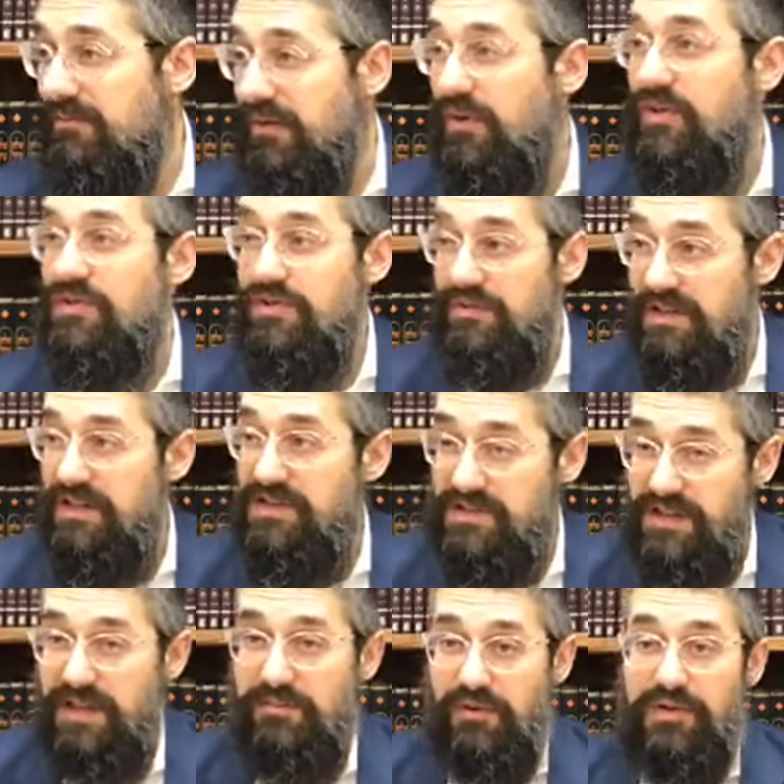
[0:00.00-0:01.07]
because you did a
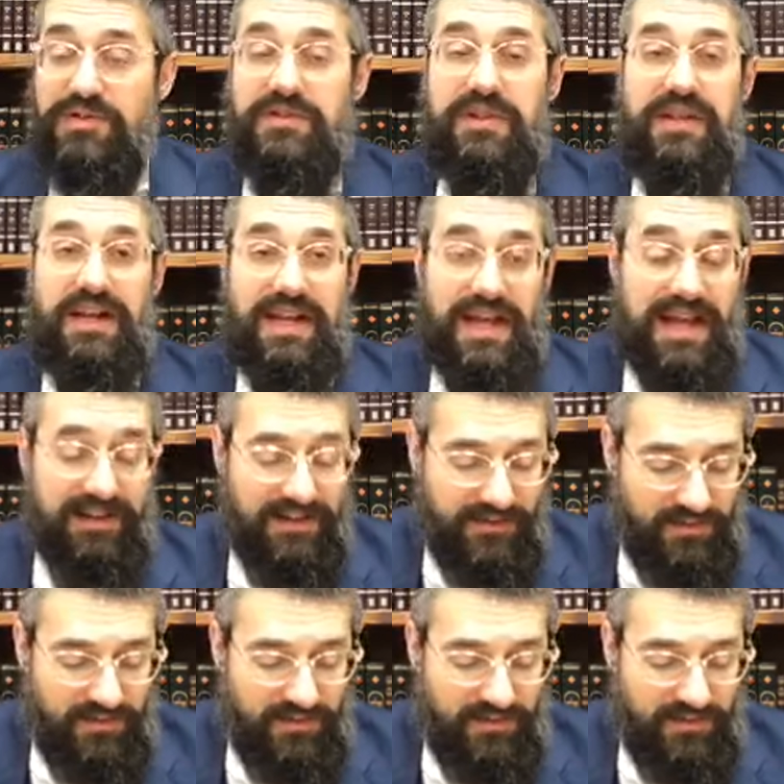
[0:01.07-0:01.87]
sin, because you did a chet.